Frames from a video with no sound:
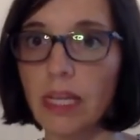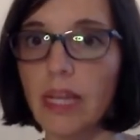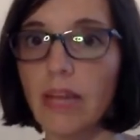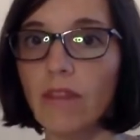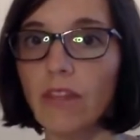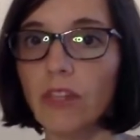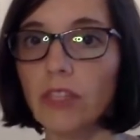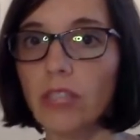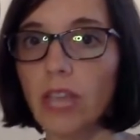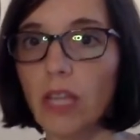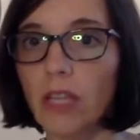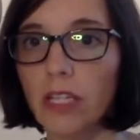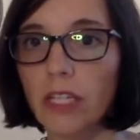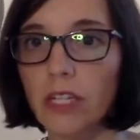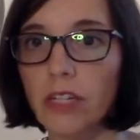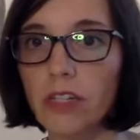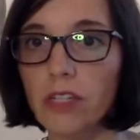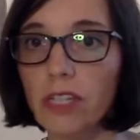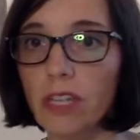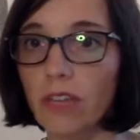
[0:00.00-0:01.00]
If you're telling
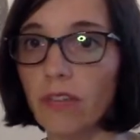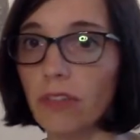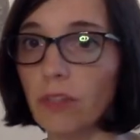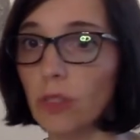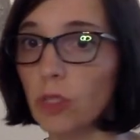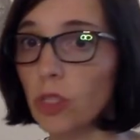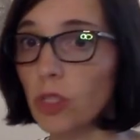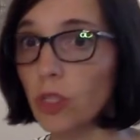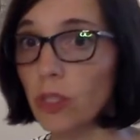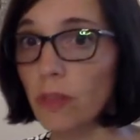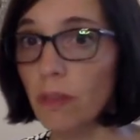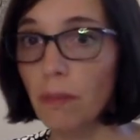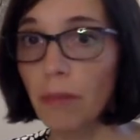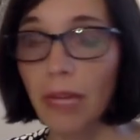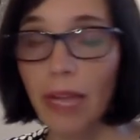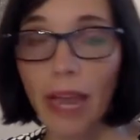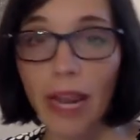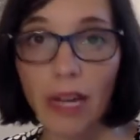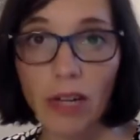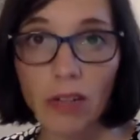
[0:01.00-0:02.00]
yourself you shouldn't be
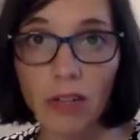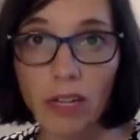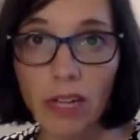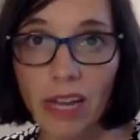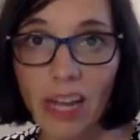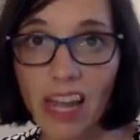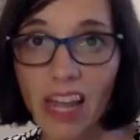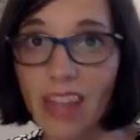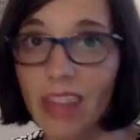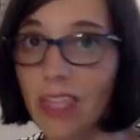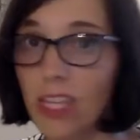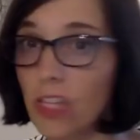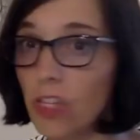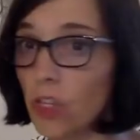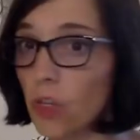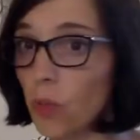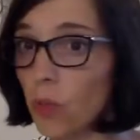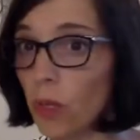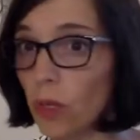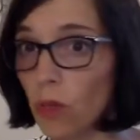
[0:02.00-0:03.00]
angry and then
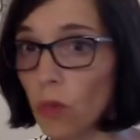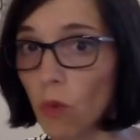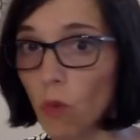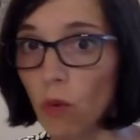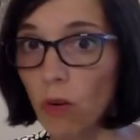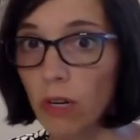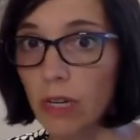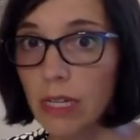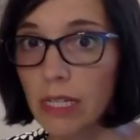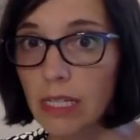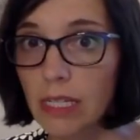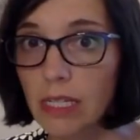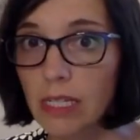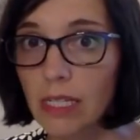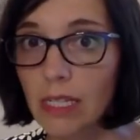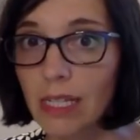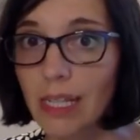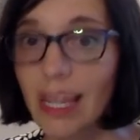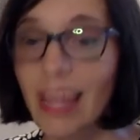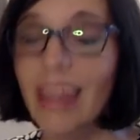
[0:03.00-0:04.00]
you ignore it,
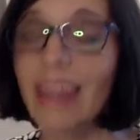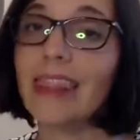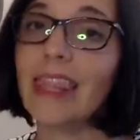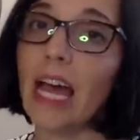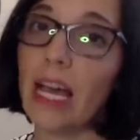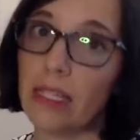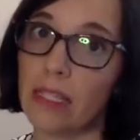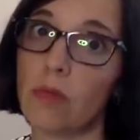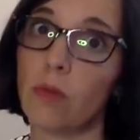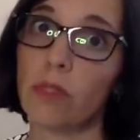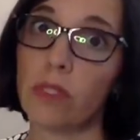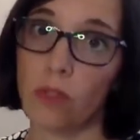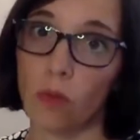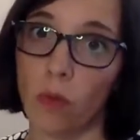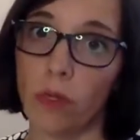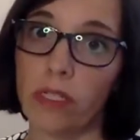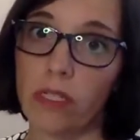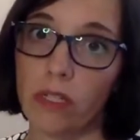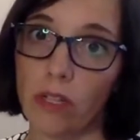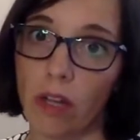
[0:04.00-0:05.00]
that's what's
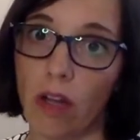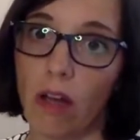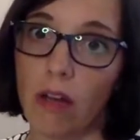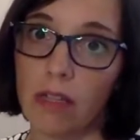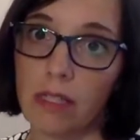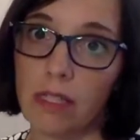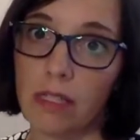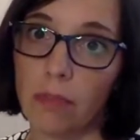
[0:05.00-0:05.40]
going to cause the